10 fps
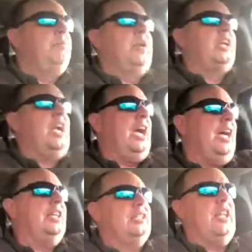But
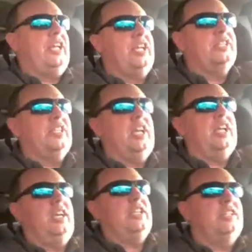guys, like I
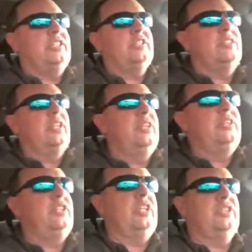say, this is
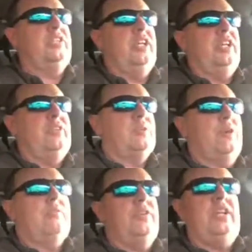just an
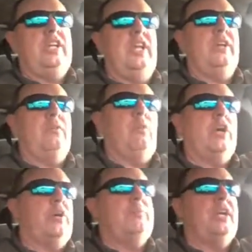intro video
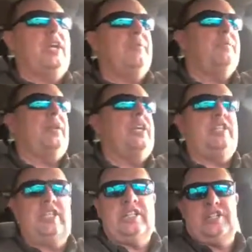welcoming
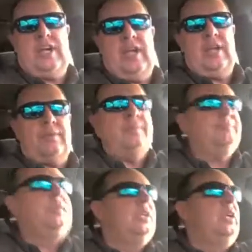everybody to the channel.
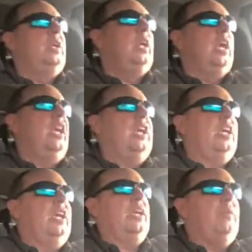
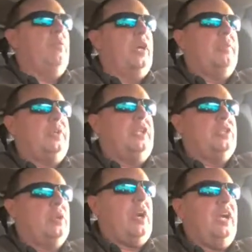And we're gonna be
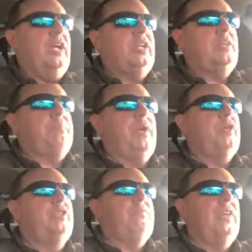trying to
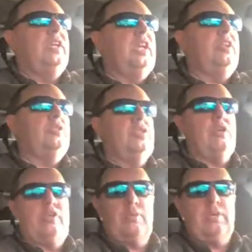post videos
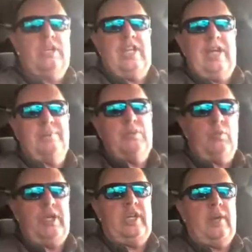2 to 3 times a
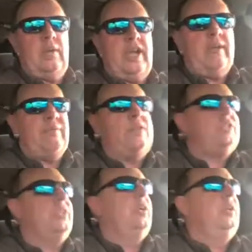week on
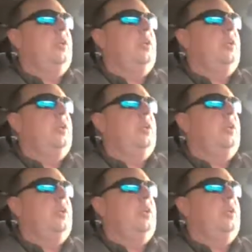average.